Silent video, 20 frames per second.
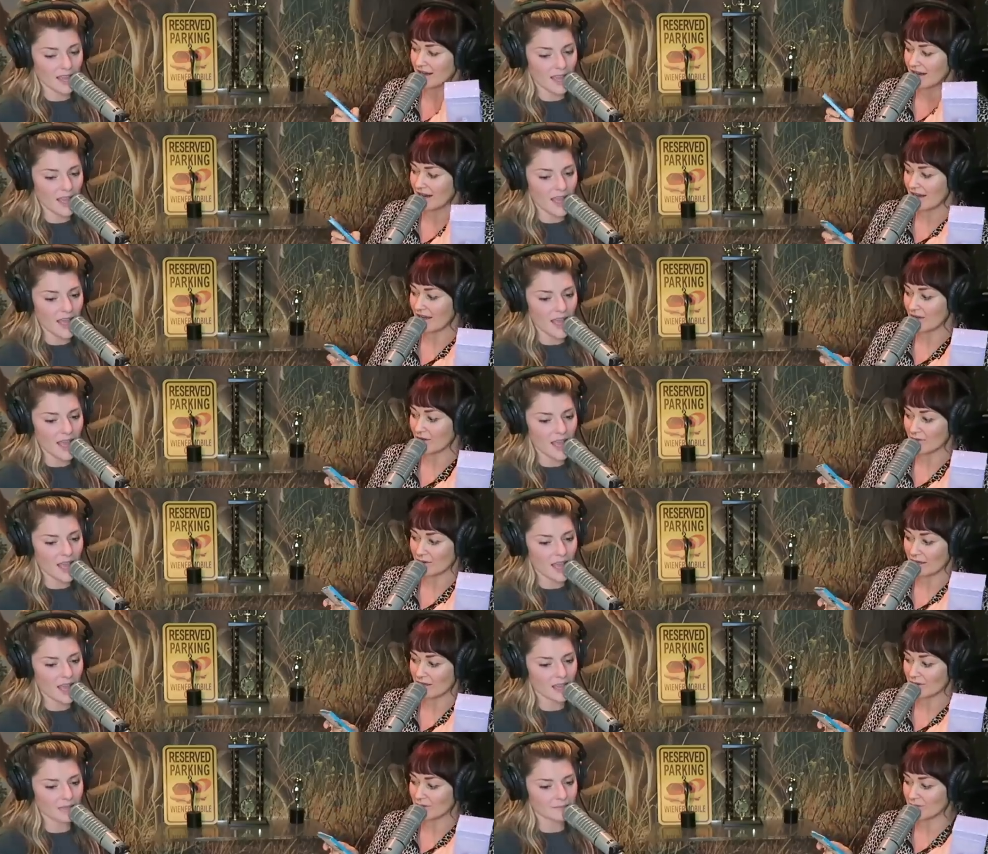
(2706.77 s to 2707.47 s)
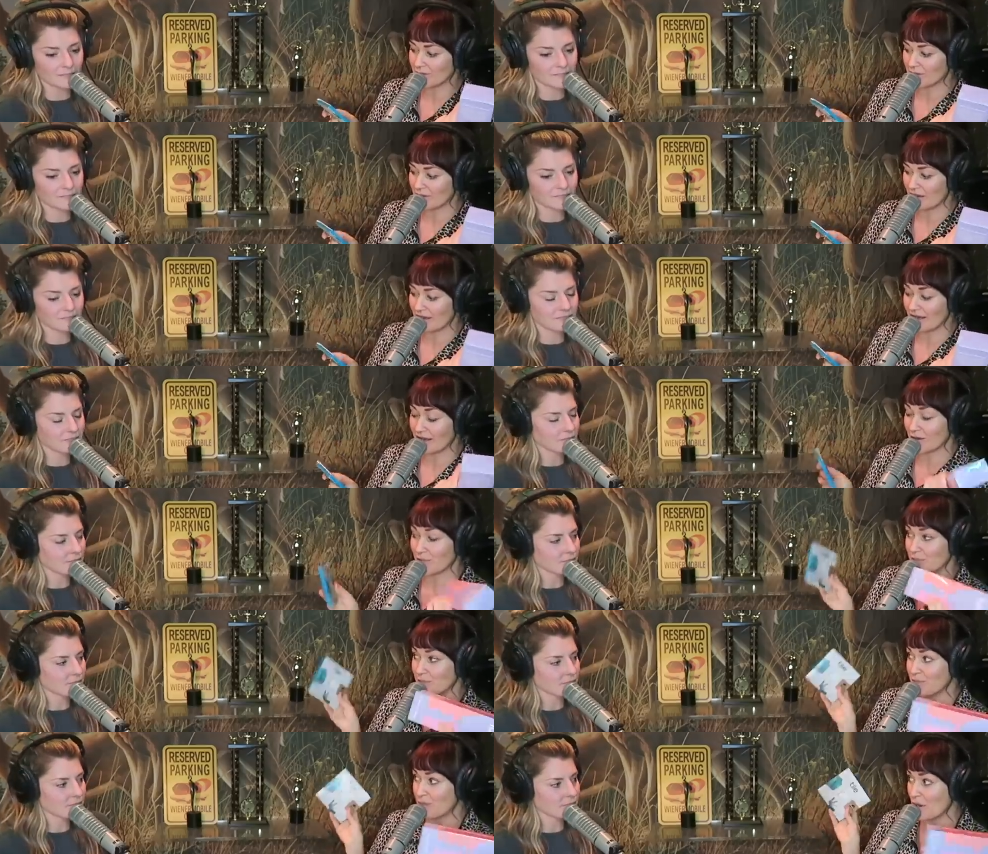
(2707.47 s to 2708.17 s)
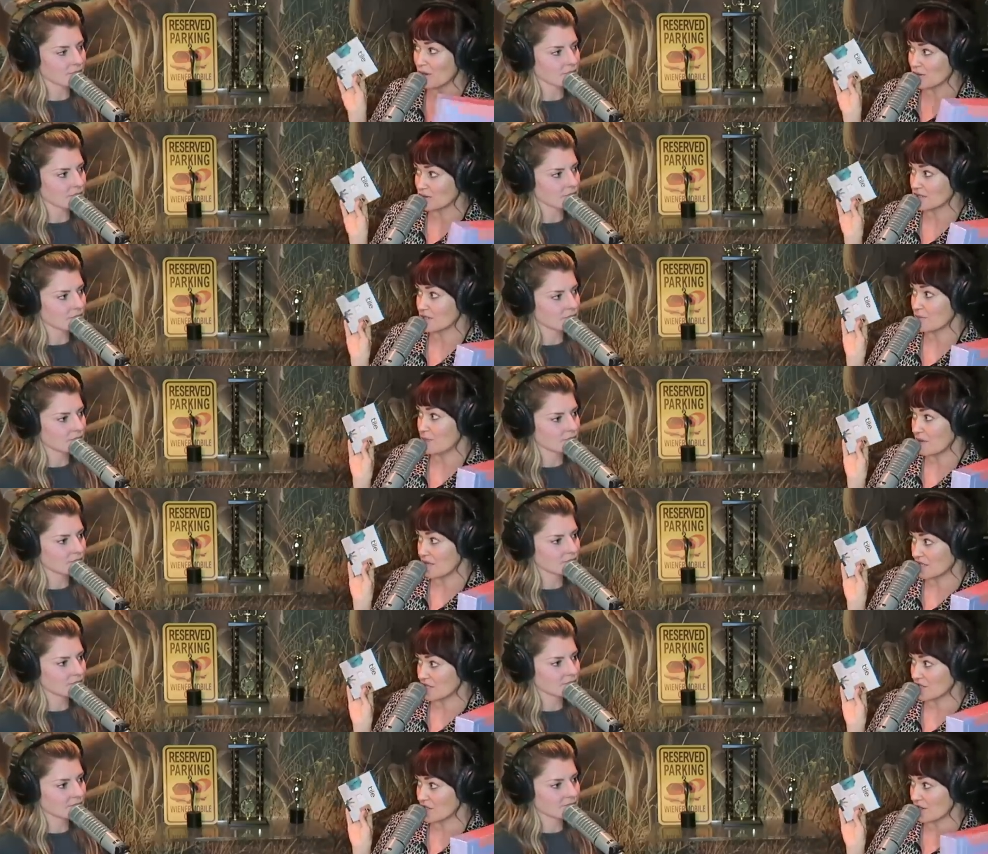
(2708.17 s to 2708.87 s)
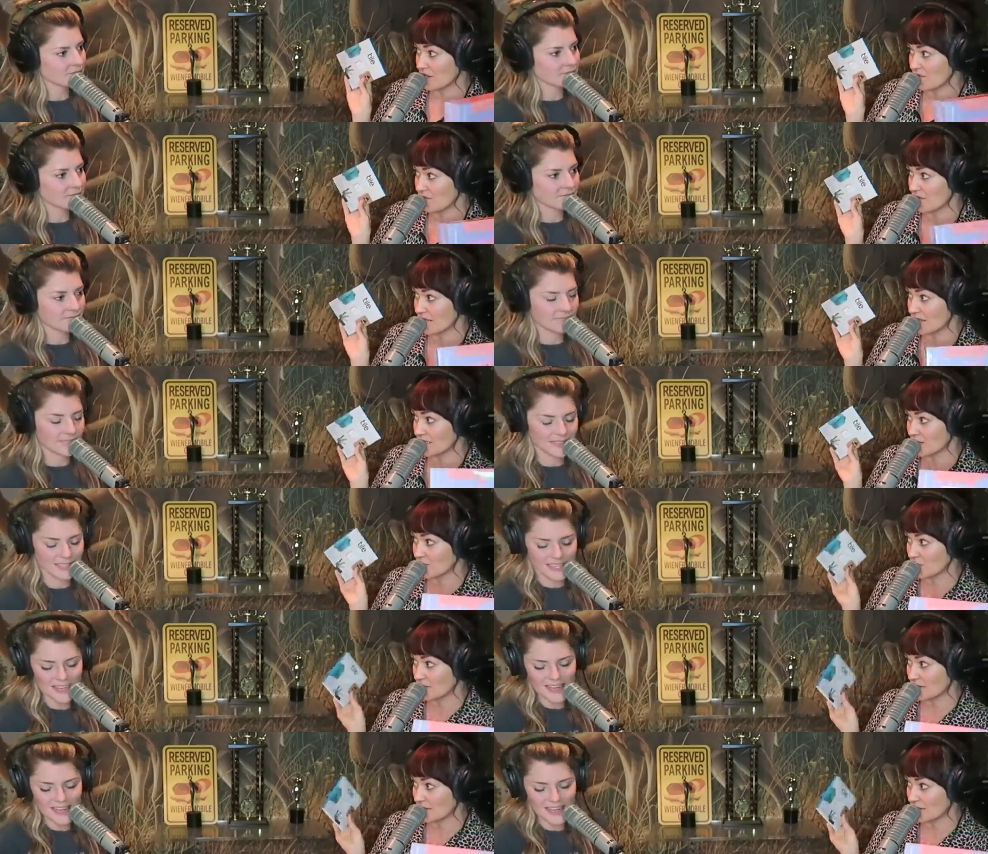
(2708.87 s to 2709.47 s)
Speaker 1: Yeah. I'll, I'll, I'll post a picture of this